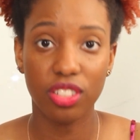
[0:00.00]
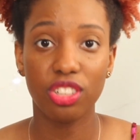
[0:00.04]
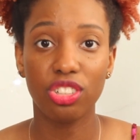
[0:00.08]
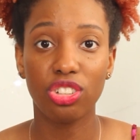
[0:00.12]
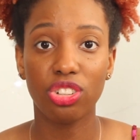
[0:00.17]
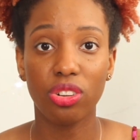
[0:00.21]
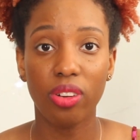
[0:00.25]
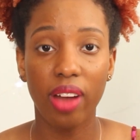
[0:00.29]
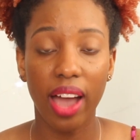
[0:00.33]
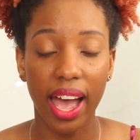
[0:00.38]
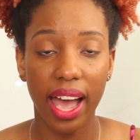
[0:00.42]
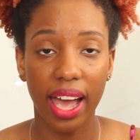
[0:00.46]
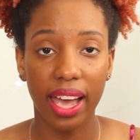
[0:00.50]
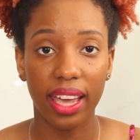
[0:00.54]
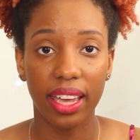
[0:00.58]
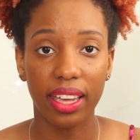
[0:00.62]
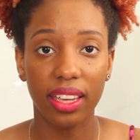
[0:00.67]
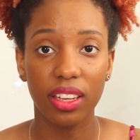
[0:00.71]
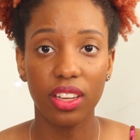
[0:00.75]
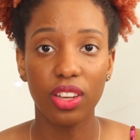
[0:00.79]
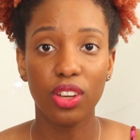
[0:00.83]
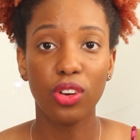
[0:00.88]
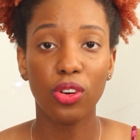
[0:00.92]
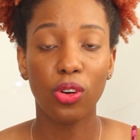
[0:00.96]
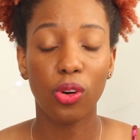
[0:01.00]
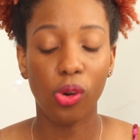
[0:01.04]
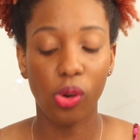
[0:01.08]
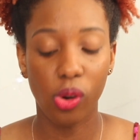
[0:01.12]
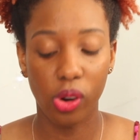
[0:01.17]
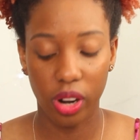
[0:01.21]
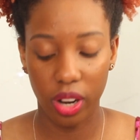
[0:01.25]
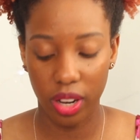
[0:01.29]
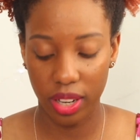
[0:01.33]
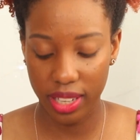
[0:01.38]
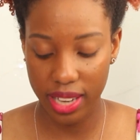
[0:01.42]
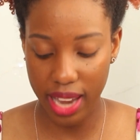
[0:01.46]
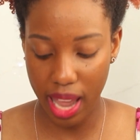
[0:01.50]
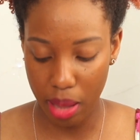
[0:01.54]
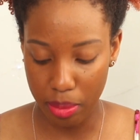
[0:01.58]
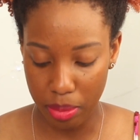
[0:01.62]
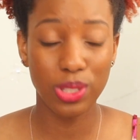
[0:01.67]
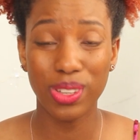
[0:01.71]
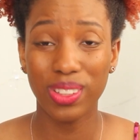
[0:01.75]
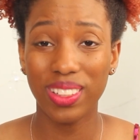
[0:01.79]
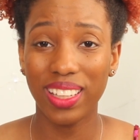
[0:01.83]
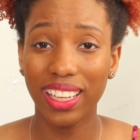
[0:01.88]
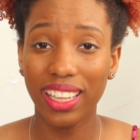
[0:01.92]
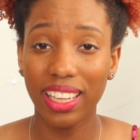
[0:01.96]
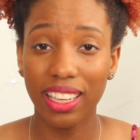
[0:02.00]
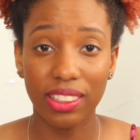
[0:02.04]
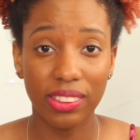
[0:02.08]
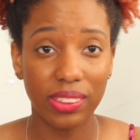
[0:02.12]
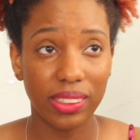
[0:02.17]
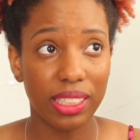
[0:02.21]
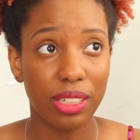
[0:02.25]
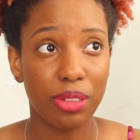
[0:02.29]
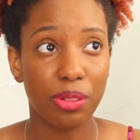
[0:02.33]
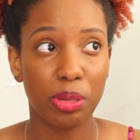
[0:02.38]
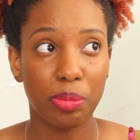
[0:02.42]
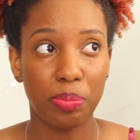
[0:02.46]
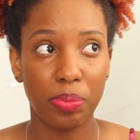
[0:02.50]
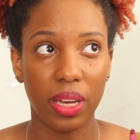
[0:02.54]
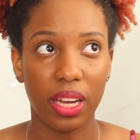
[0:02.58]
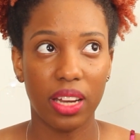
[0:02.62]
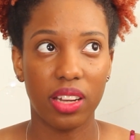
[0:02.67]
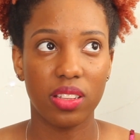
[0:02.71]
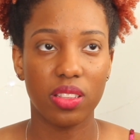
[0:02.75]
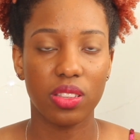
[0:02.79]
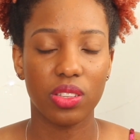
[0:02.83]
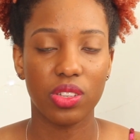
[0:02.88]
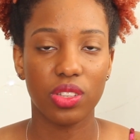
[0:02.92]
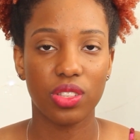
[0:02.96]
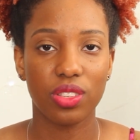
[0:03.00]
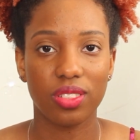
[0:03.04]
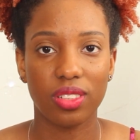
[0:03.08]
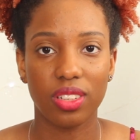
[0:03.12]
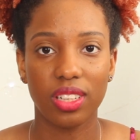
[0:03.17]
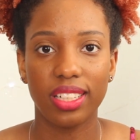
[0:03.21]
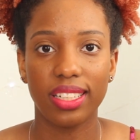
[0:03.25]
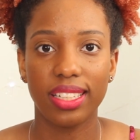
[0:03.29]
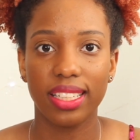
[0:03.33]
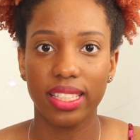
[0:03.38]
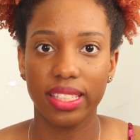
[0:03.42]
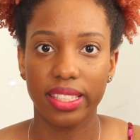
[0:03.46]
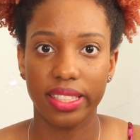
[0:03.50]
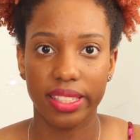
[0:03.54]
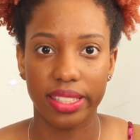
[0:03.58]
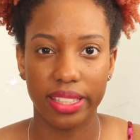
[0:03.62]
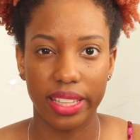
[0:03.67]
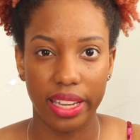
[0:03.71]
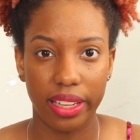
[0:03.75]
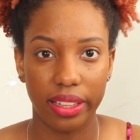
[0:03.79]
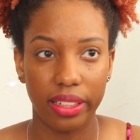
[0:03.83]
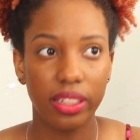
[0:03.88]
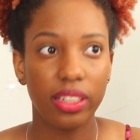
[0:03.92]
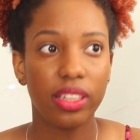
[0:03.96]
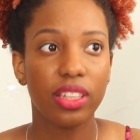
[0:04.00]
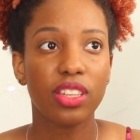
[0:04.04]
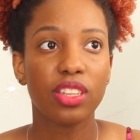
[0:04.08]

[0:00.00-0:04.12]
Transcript: dry or damaged. So they can only repair to a certain extent.